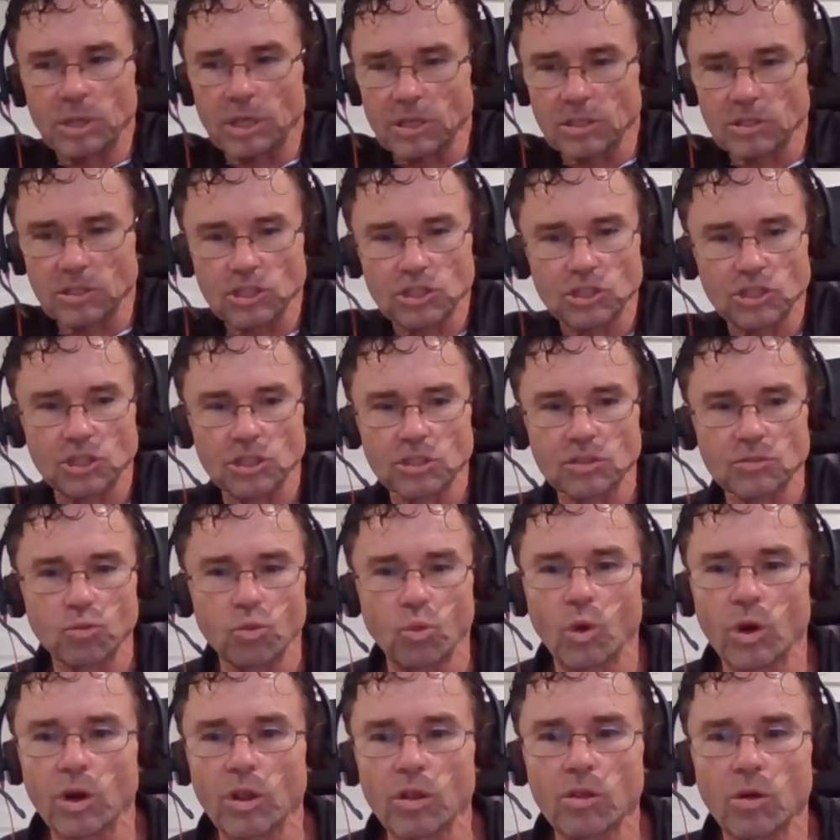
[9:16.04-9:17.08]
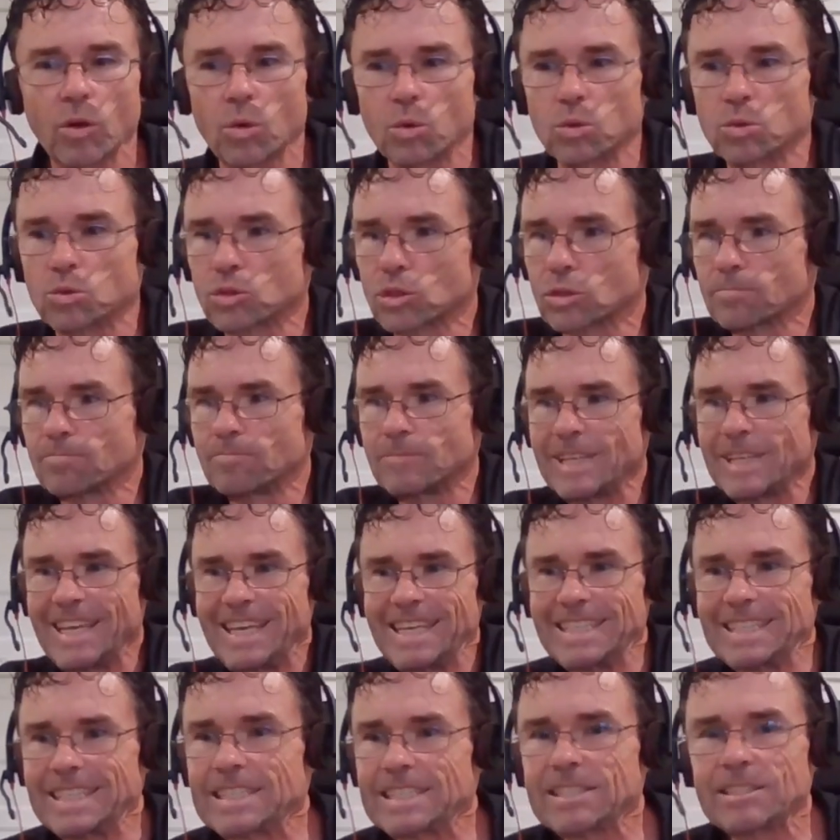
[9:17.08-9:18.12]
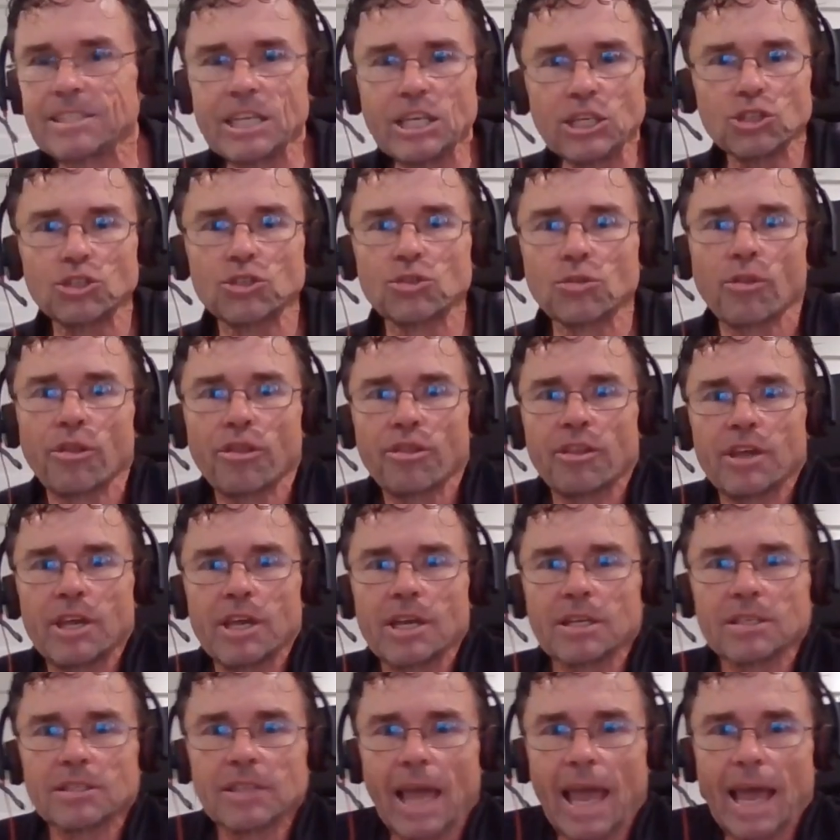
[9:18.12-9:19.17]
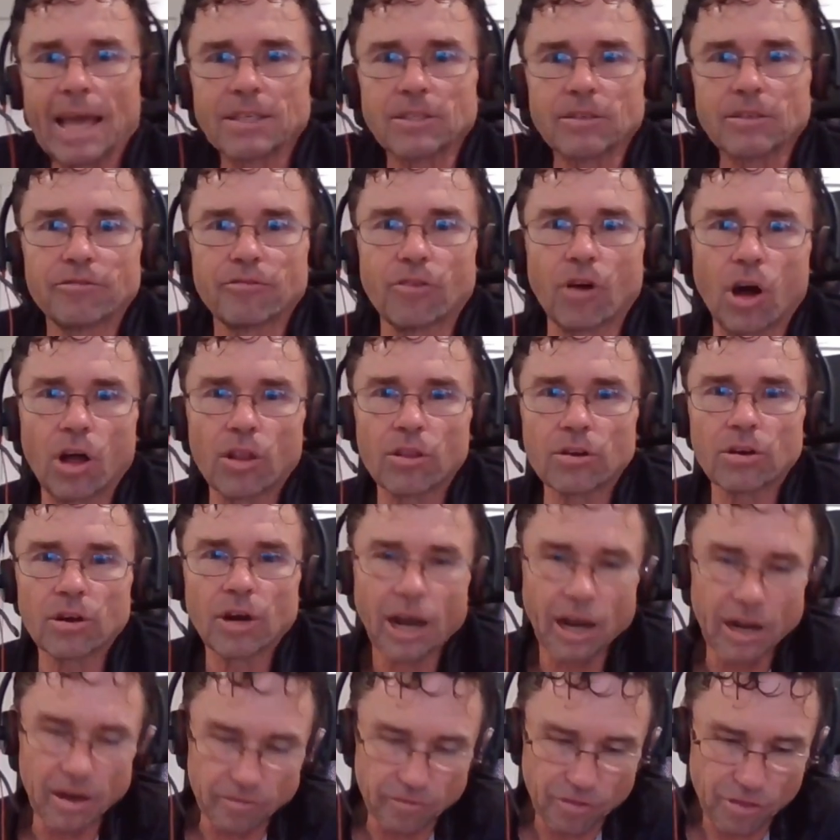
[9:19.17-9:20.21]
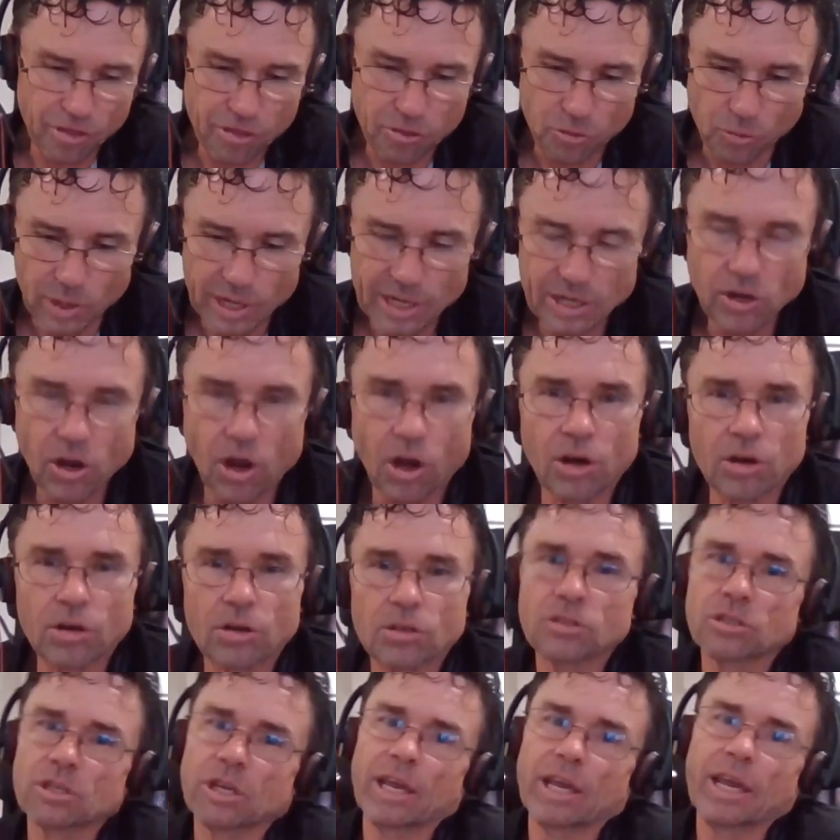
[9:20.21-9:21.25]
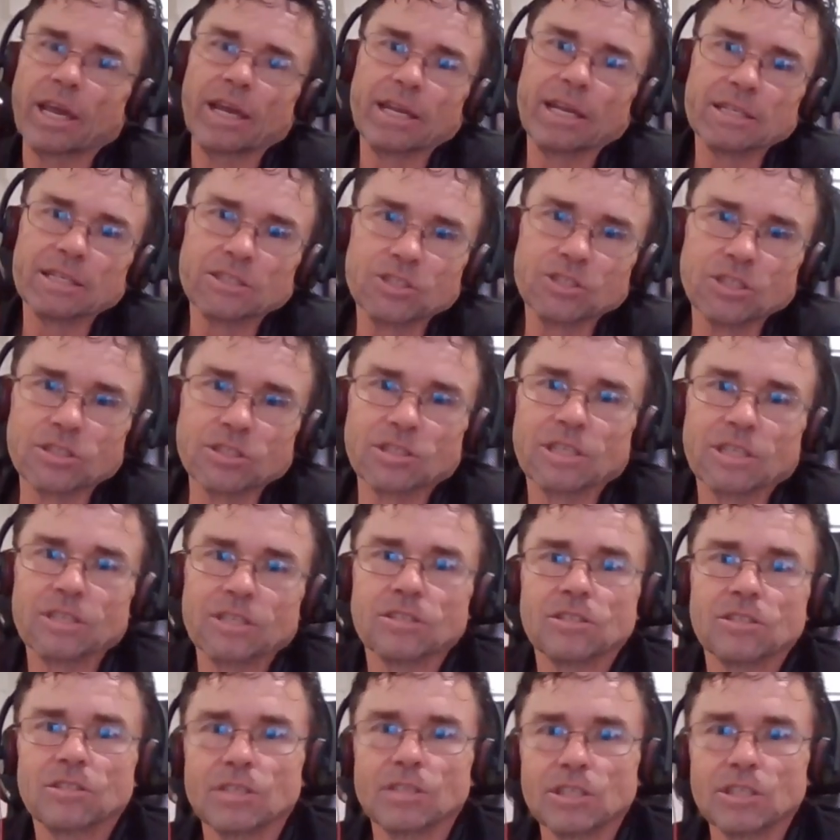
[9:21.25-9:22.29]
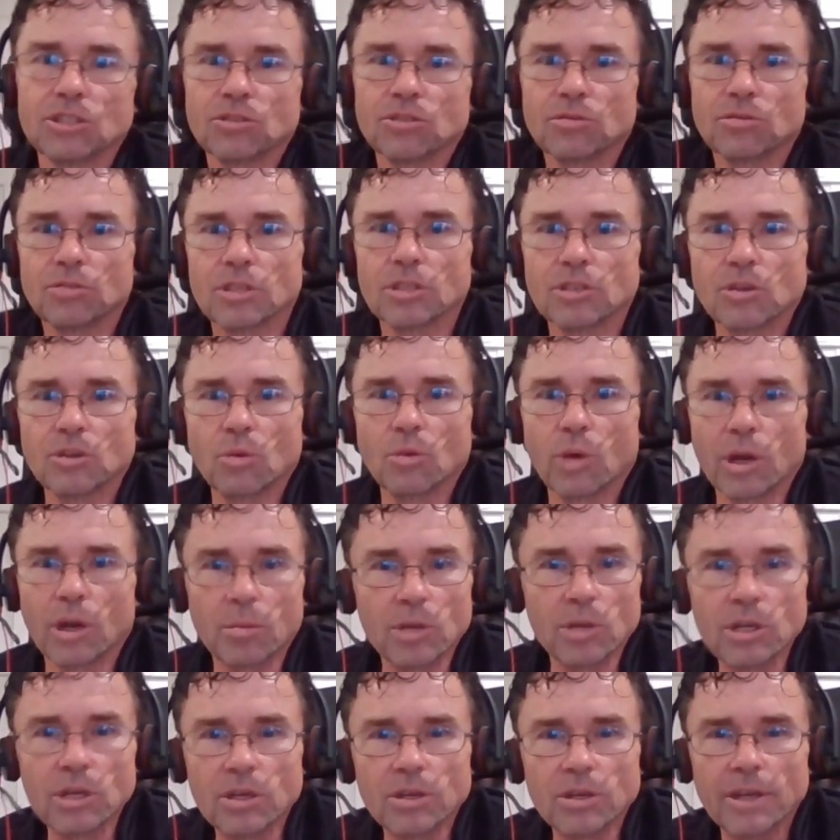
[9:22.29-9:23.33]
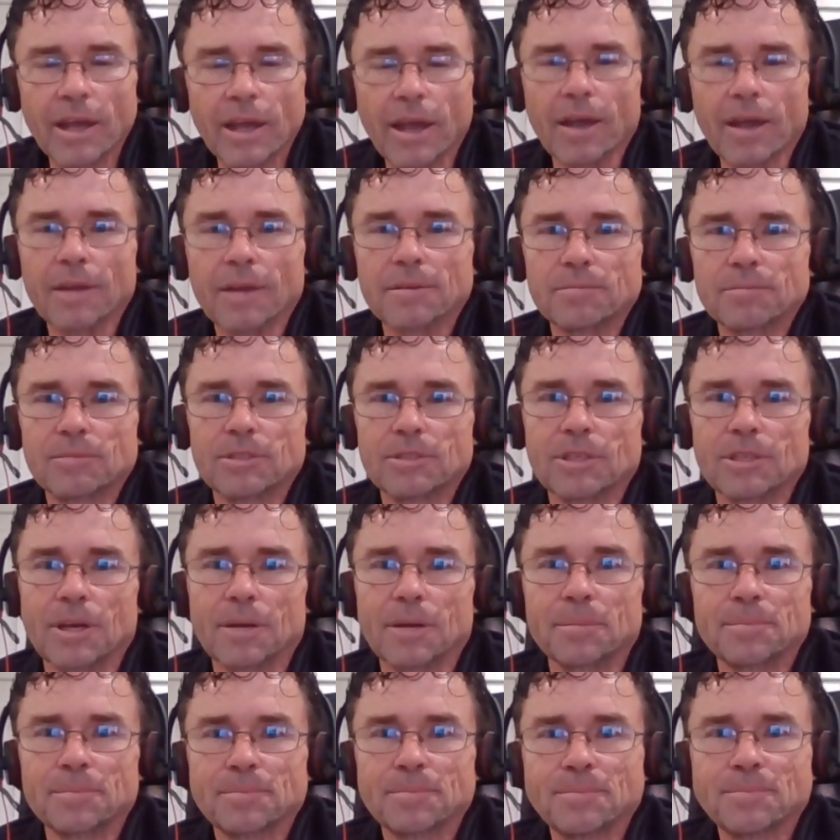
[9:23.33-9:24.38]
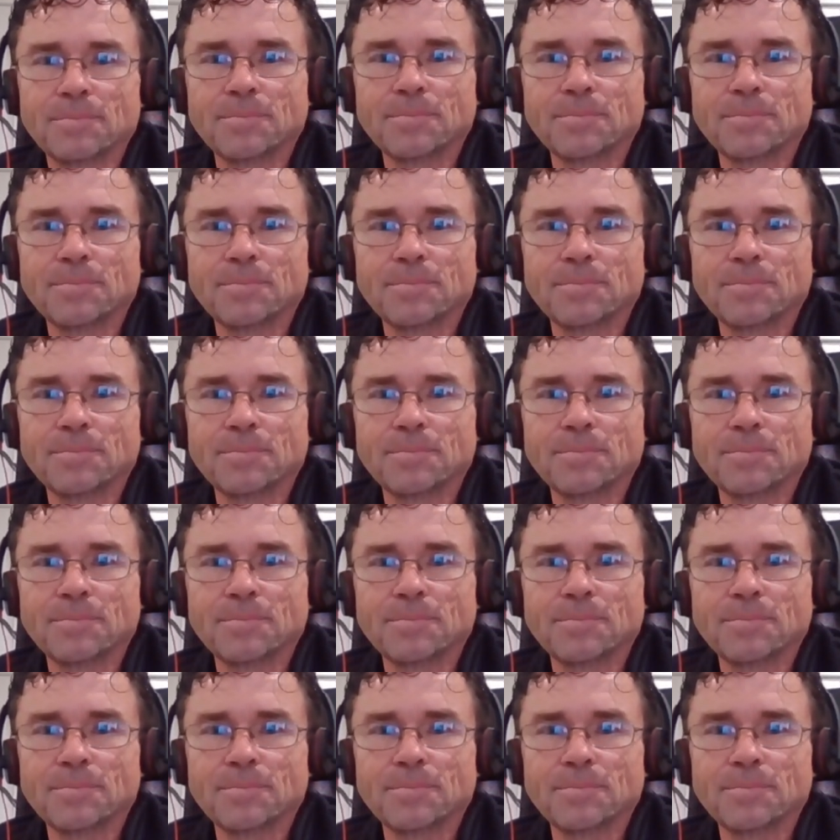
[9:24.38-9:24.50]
because it's just one of those instinctual things as a father. I have three daughters and it's just instinctual that you want to be a good dad. So